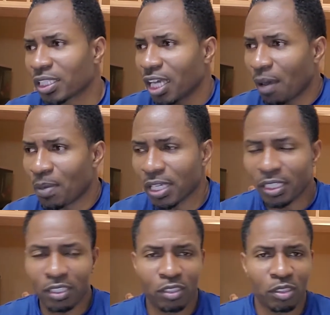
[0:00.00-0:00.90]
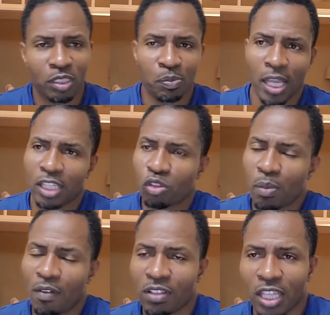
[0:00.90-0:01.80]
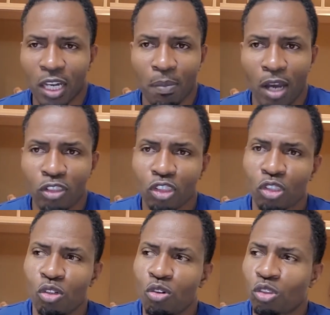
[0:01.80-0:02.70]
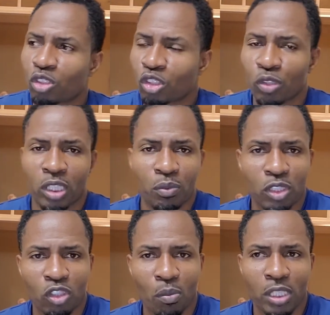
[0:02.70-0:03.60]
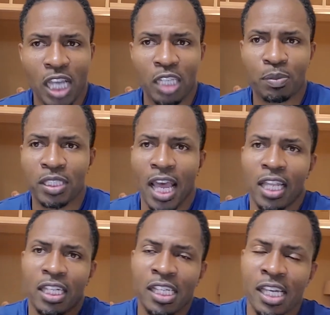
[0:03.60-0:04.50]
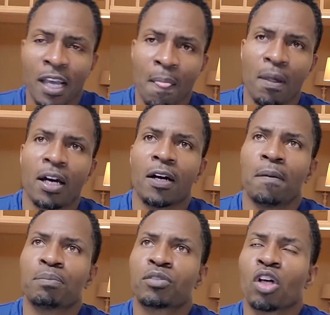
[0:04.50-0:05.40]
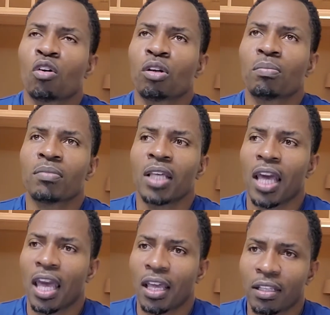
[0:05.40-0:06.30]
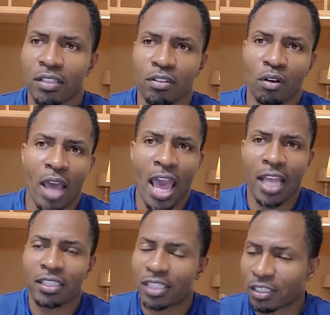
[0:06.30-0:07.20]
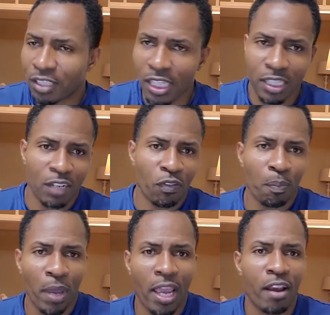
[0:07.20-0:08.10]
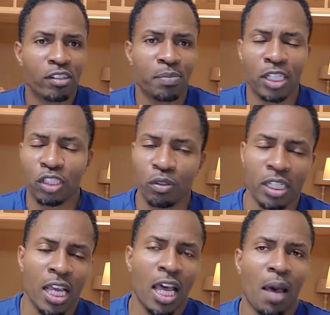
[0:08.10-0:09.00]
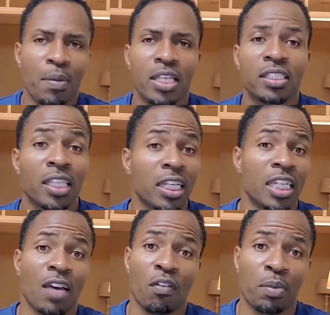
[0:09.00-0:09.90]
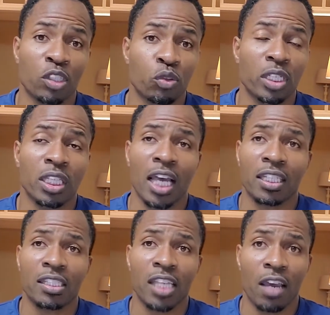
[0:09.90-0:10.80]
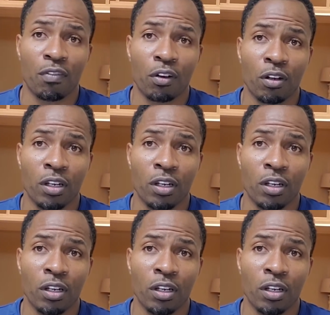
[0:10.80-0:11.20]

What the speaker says: Explained to him everything about shoes, just treating him with so much hospitality. Told him, had 10 different pairs, make sure he said he never been treated like this ever.